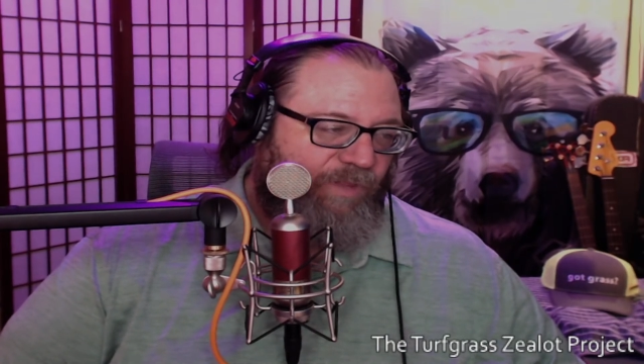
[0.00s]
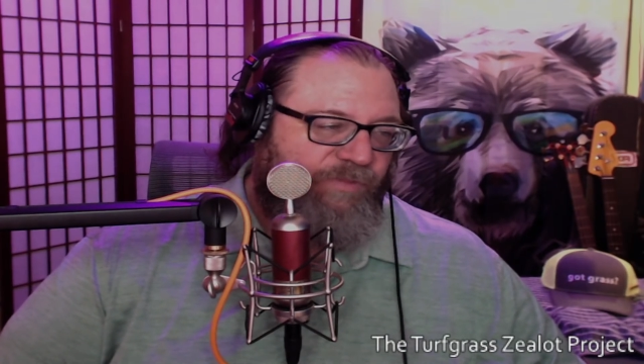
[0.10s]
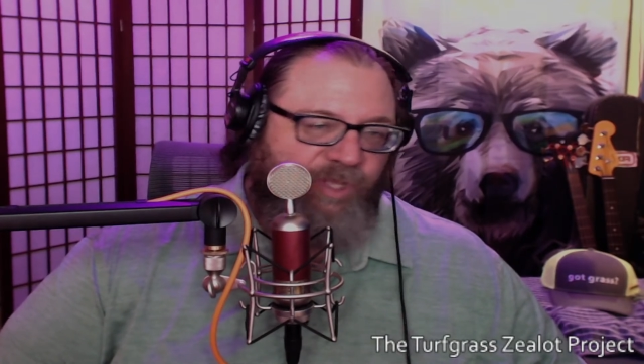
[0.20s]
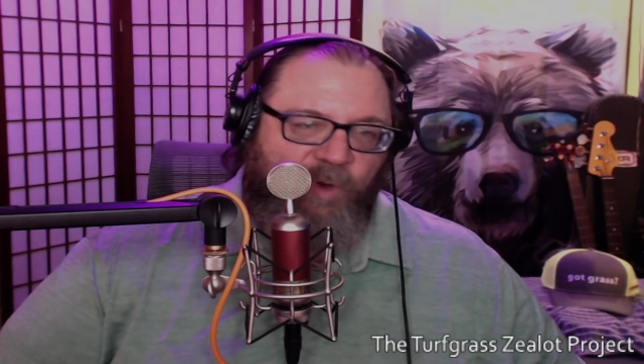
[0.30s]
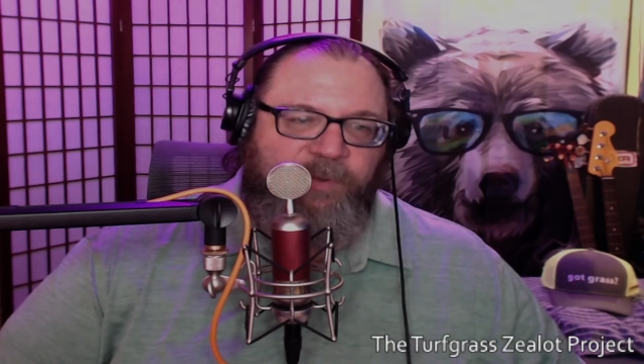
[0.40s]

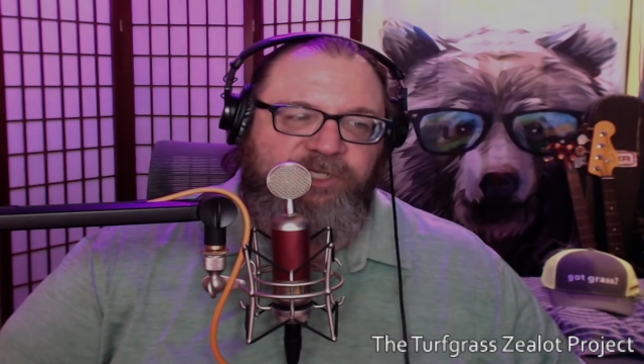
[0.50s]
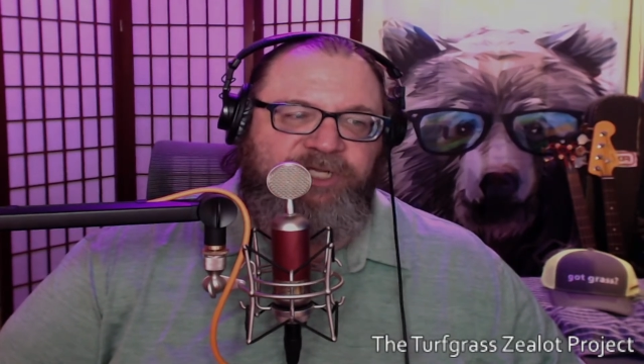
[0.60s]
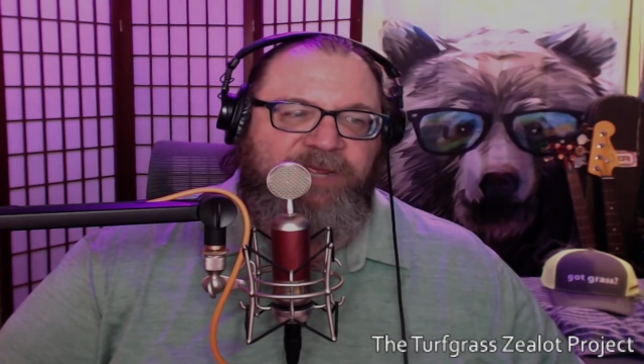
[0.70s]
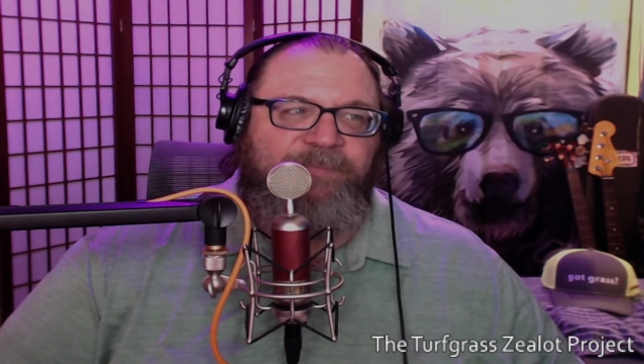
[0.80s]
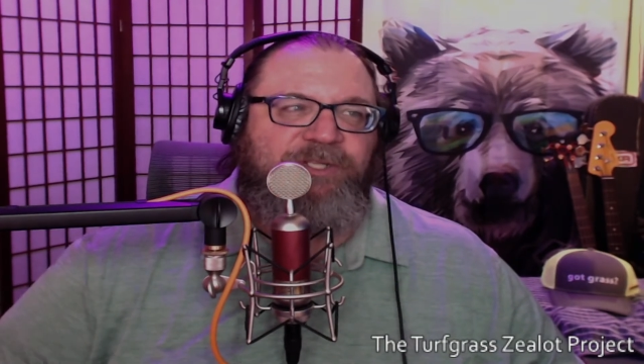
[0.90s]
the Open
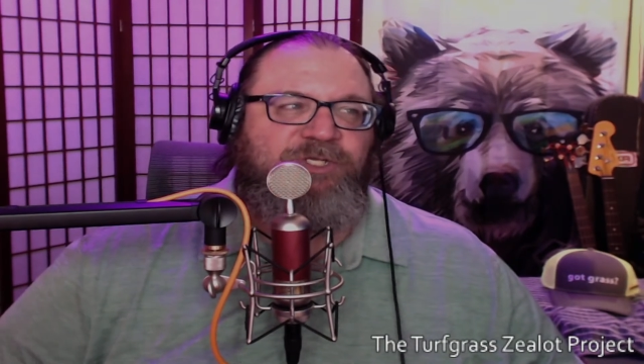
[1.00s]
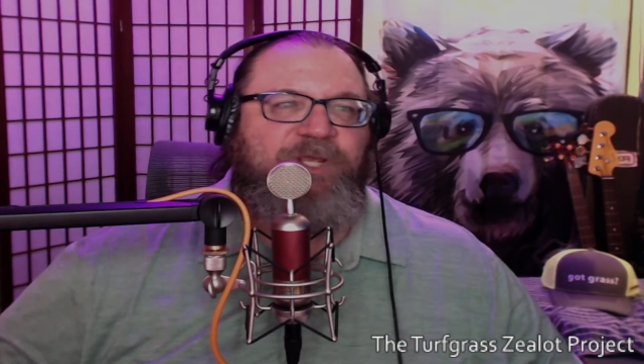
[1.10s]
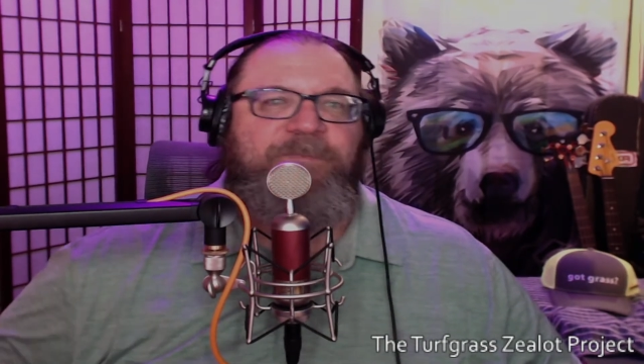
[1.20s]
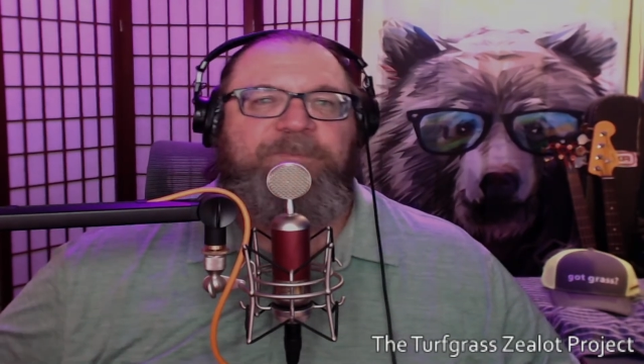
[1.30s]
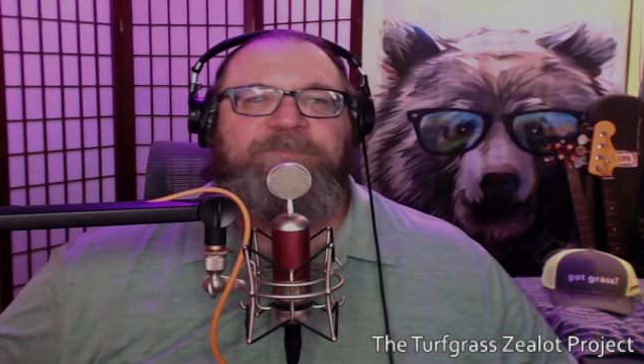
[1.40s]

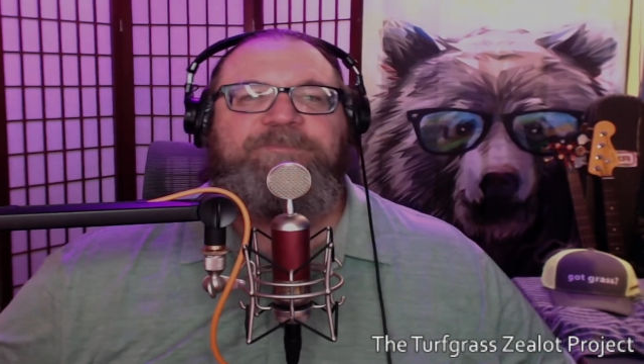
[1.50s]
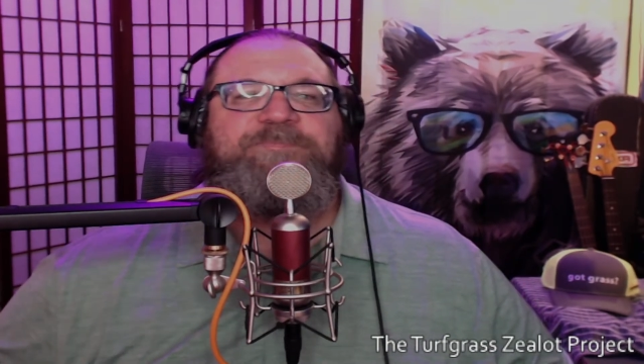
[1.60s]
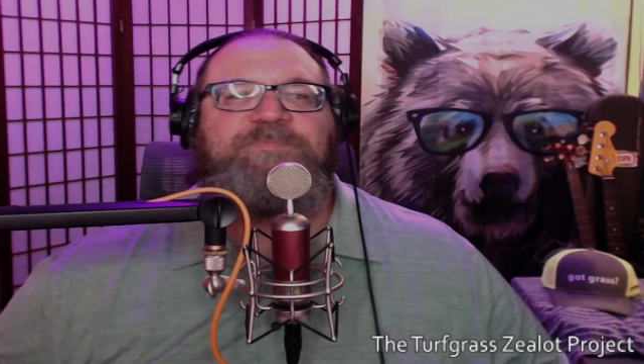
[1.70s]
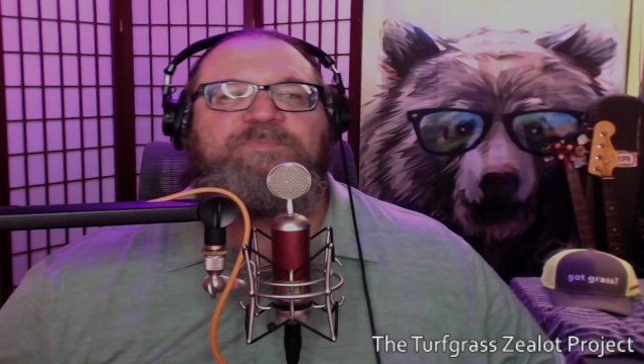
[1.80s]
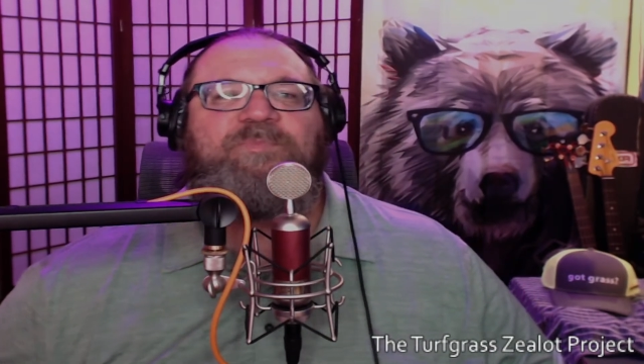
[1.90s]
Championship,
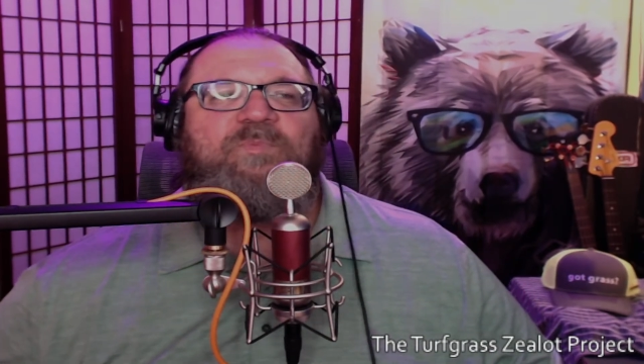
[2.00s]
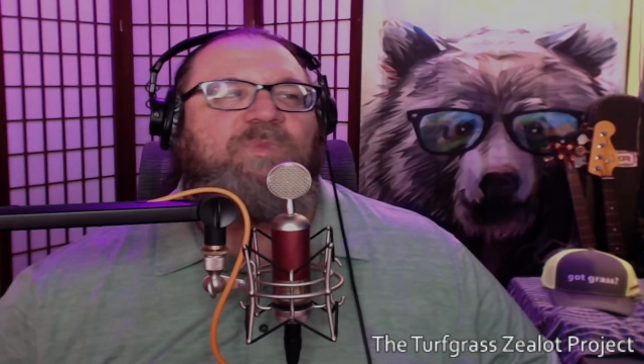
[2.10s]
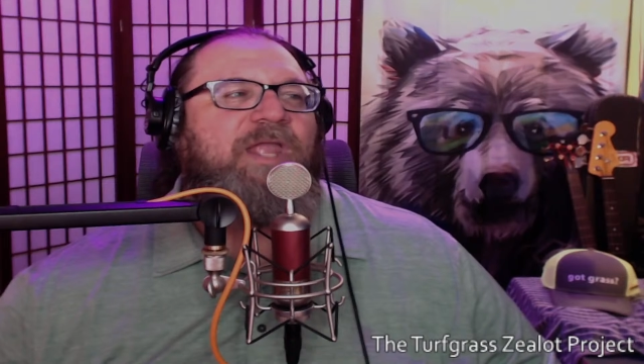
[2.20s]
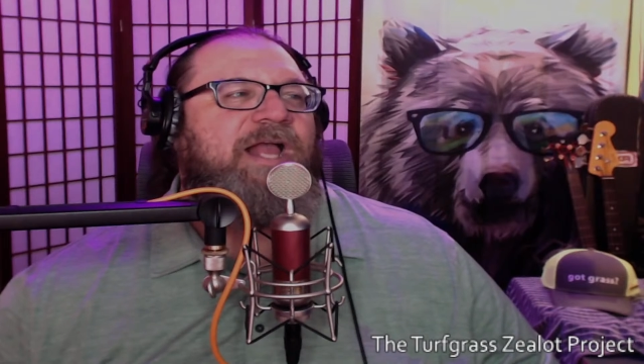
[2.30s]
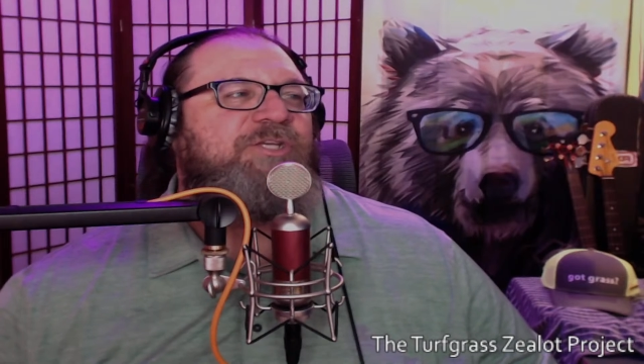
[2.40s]

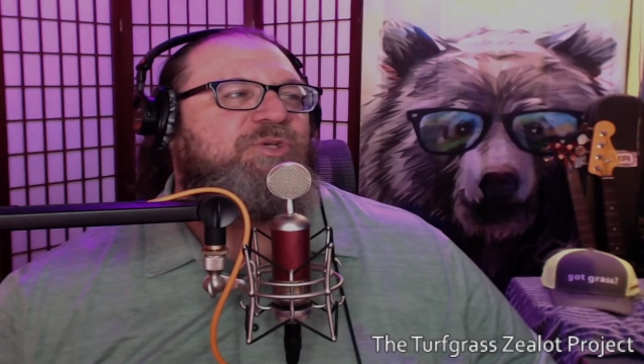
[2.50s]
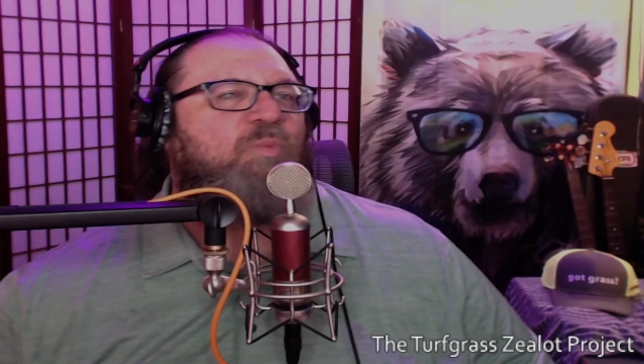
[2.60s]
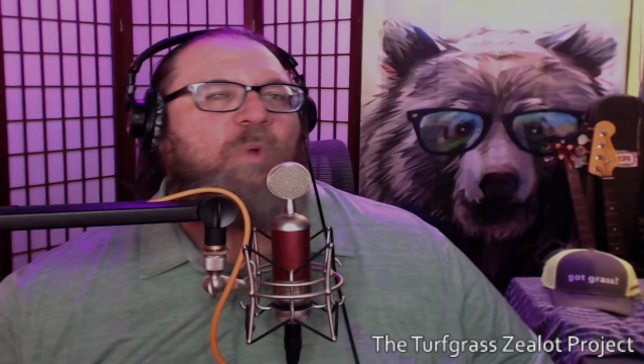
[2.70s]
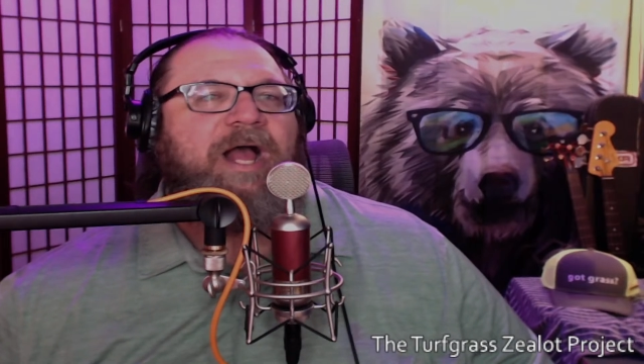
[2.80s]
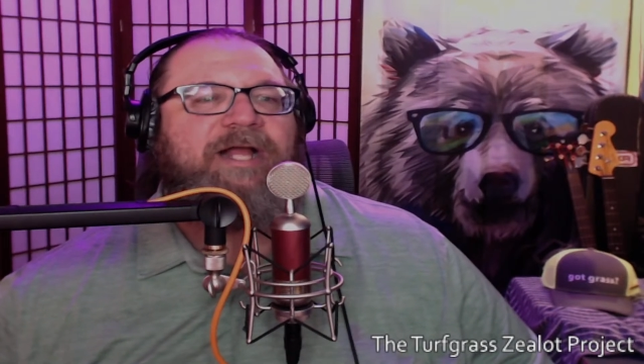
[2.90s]
as you
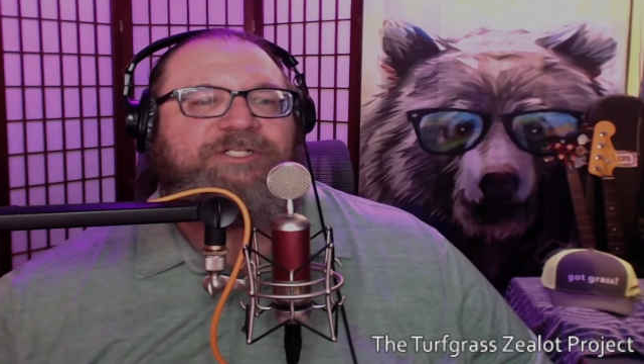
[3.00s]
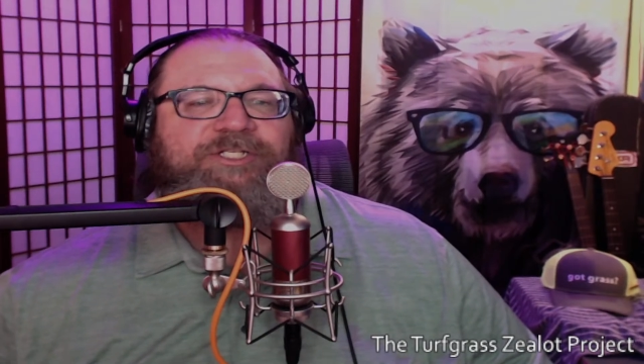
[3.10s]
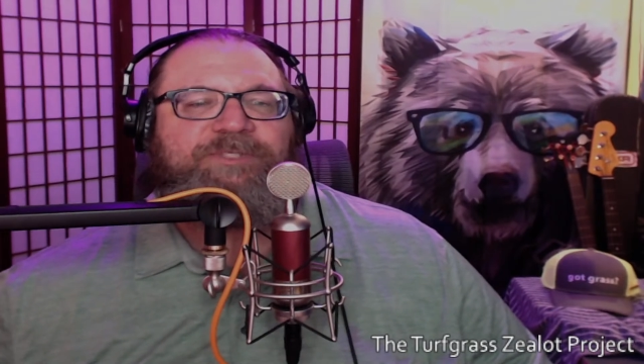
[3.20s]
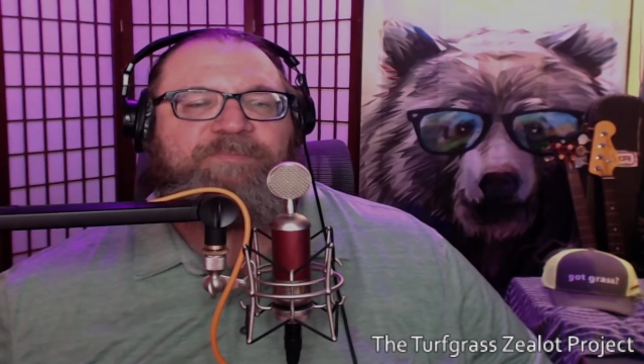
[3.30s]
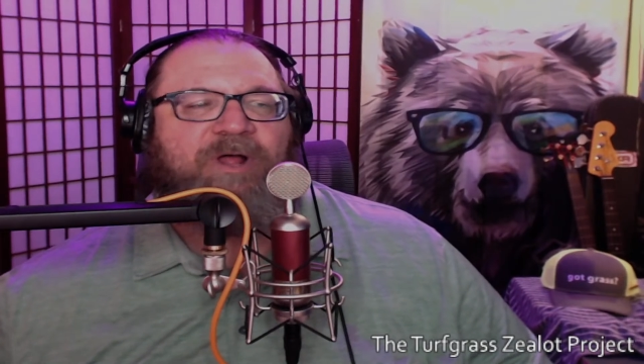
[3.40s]
watch
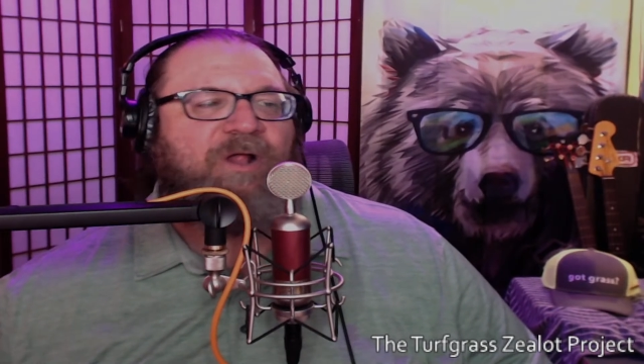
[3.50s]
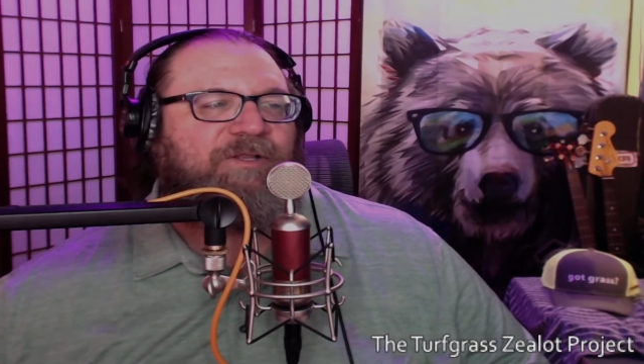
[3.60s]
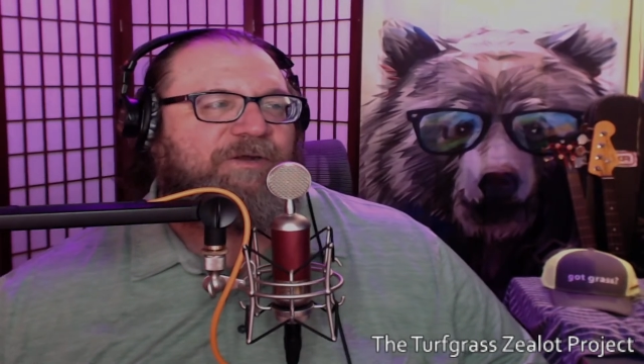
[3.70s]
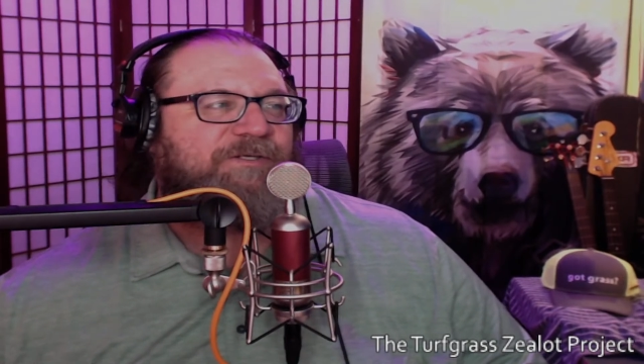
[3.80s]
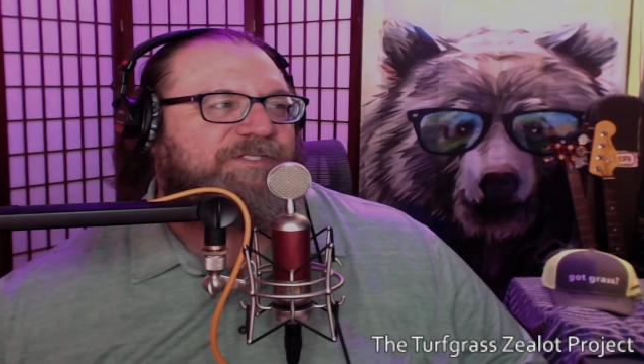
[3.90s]
Paul
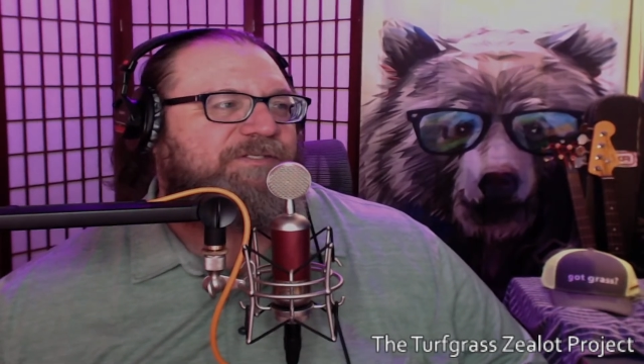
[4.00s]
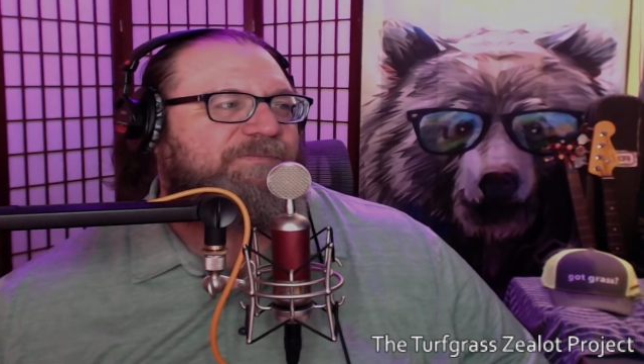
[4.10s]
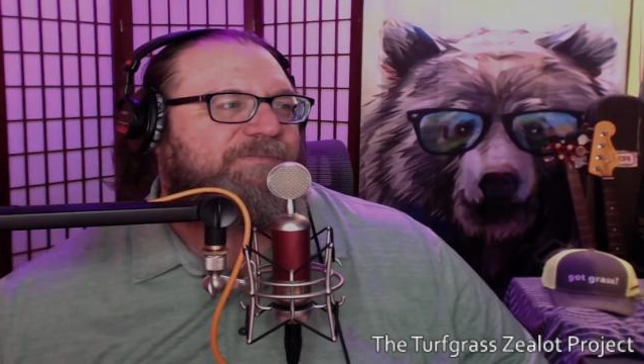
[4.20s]
Larson,